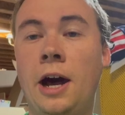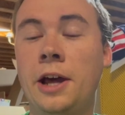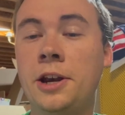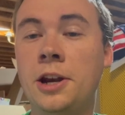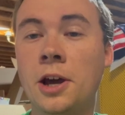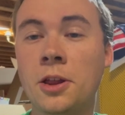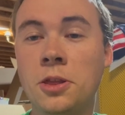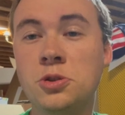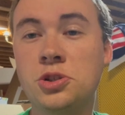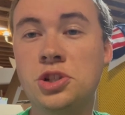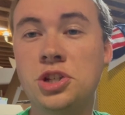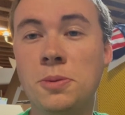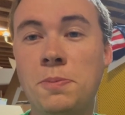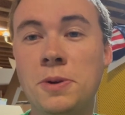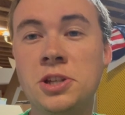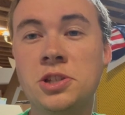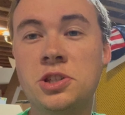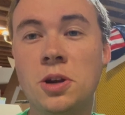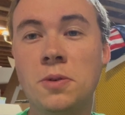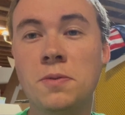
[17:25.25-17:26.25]
Another
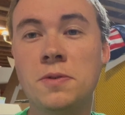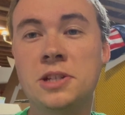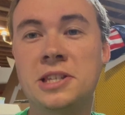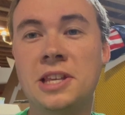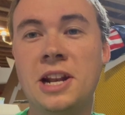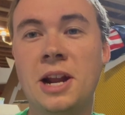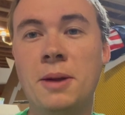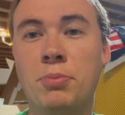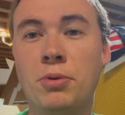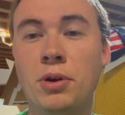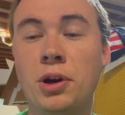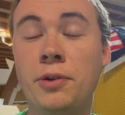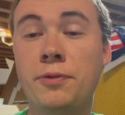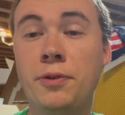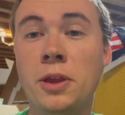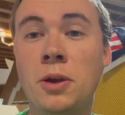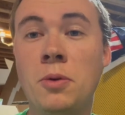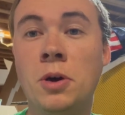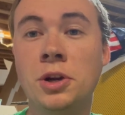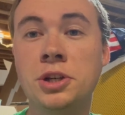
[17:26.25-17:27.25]
shipping service that I
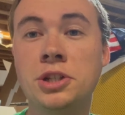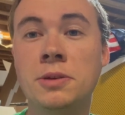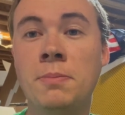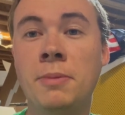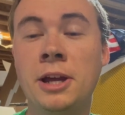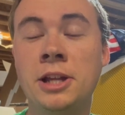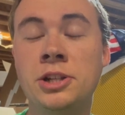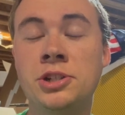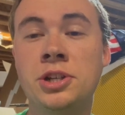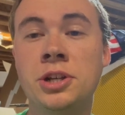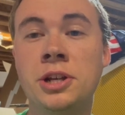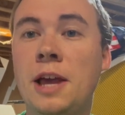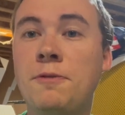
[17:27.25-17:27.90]
briefly want to mention,